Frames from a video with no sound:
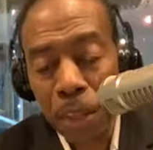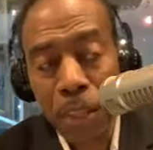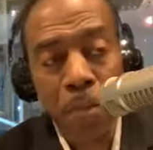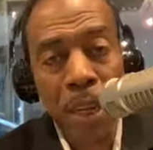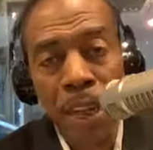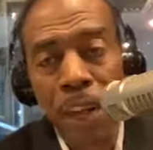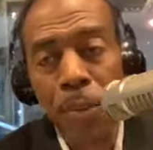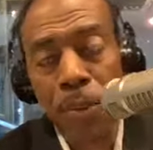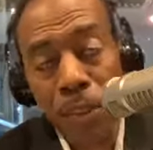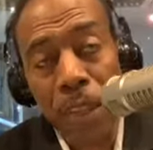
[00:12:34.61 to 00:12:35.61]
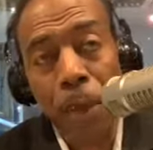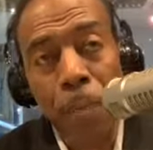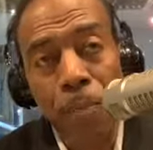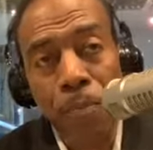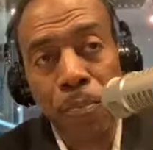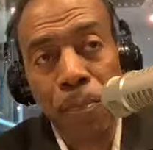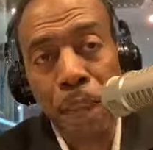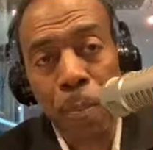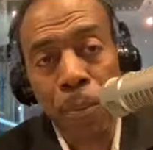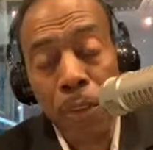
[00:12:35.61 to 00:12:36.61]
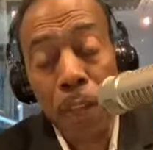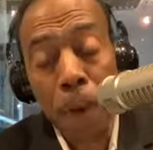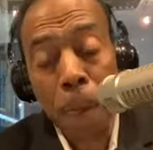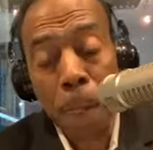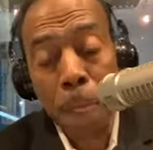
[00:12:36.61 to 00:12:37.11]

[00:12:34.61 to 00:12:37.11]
should be ninety percent, eighty percent.